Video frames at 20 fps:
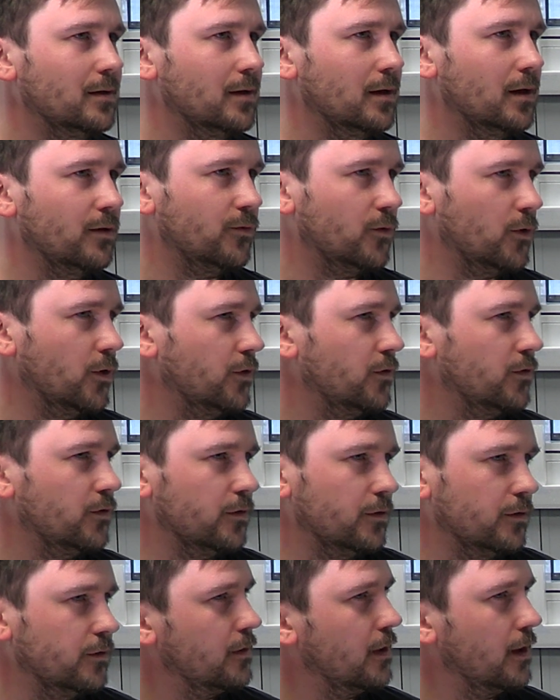
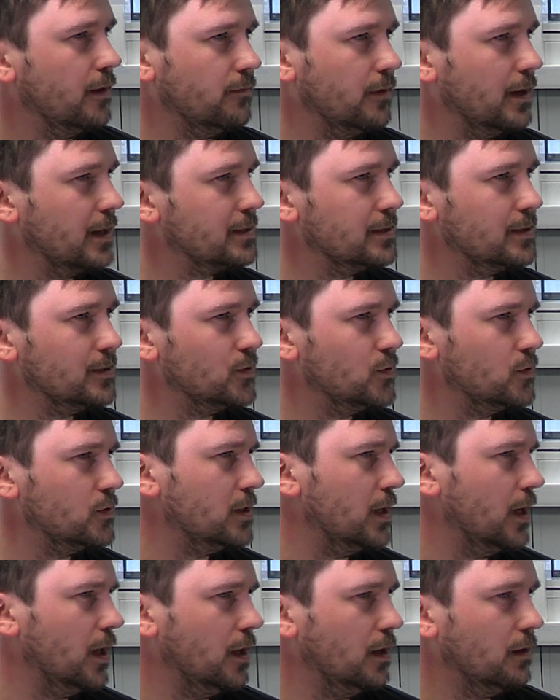fraudsters have access to,
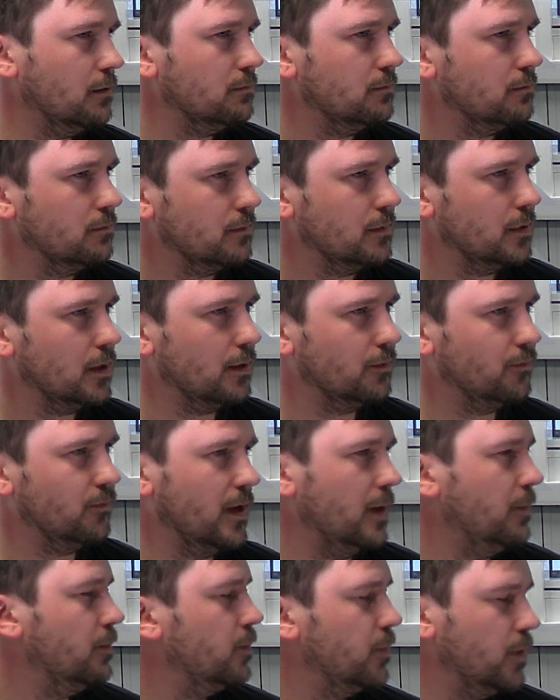say, a
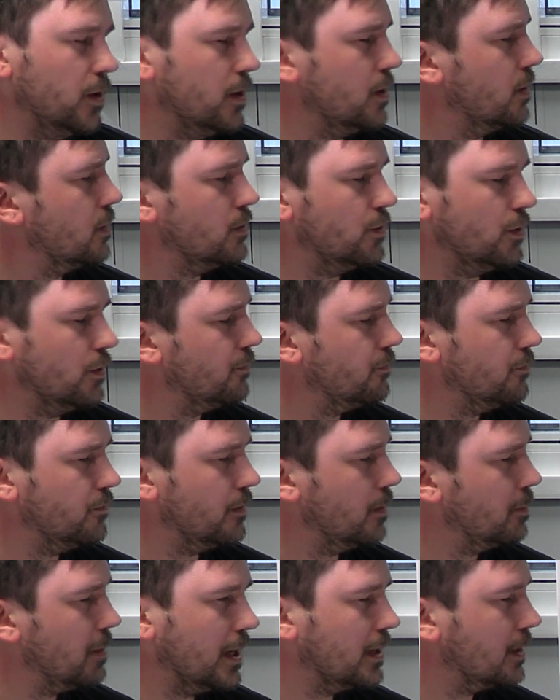web part of
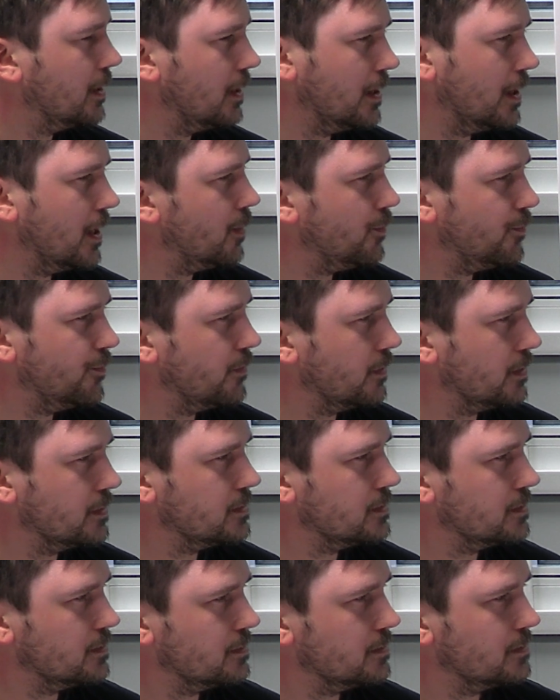a banking app, for
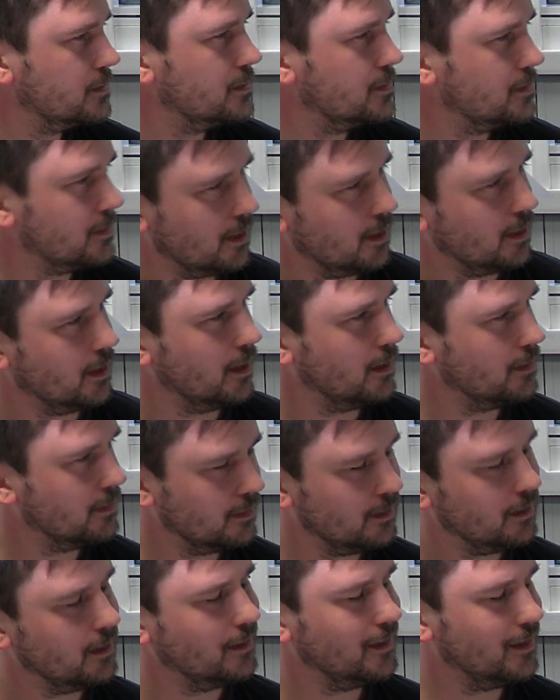instance, and
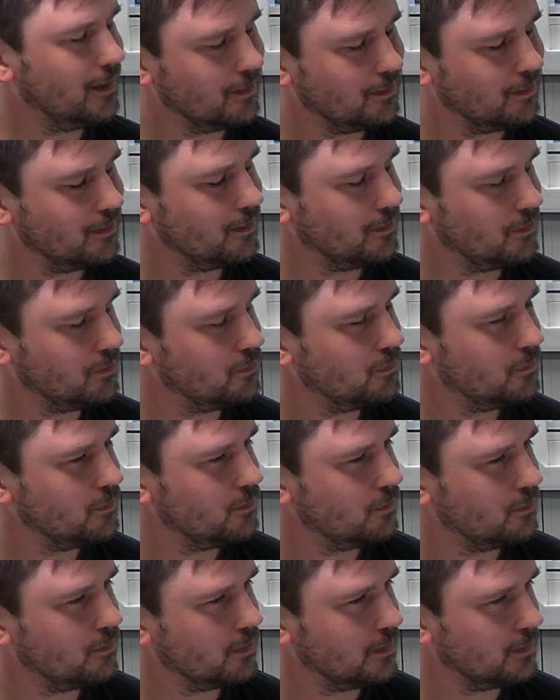then the
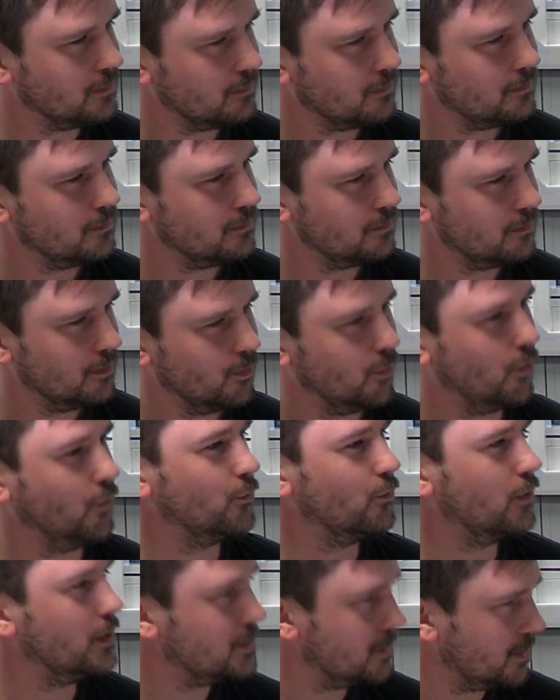user is
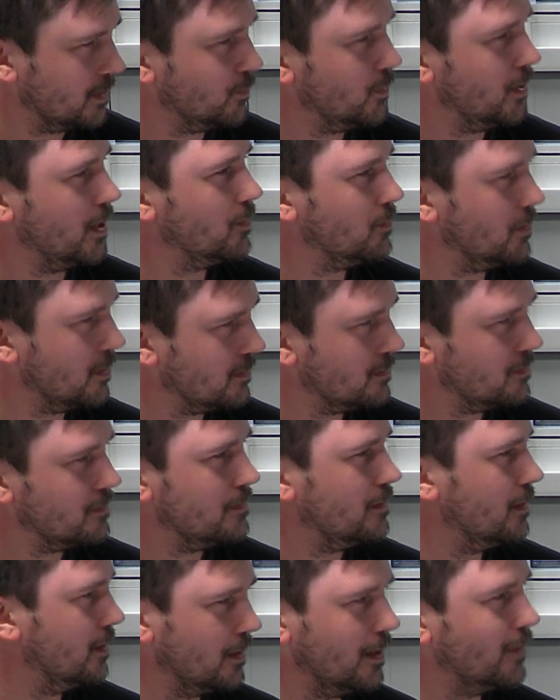authorizing
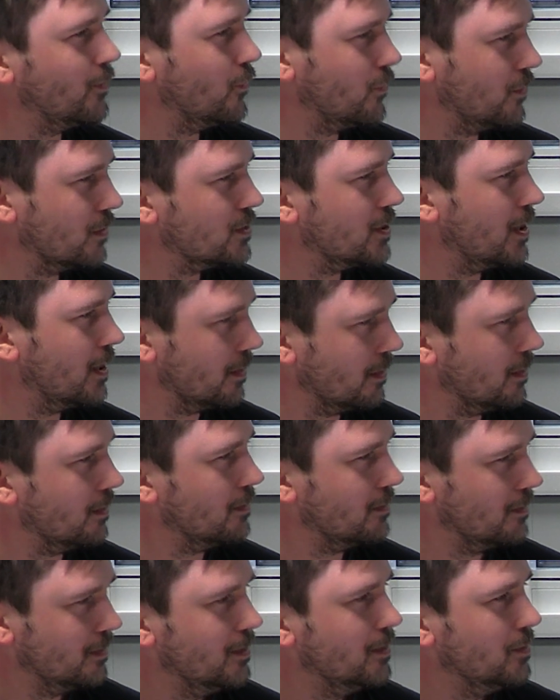payments in another
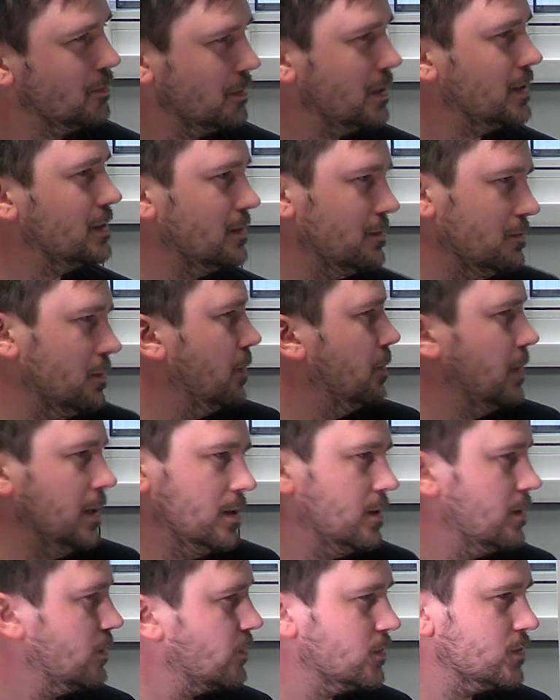channel, a bit on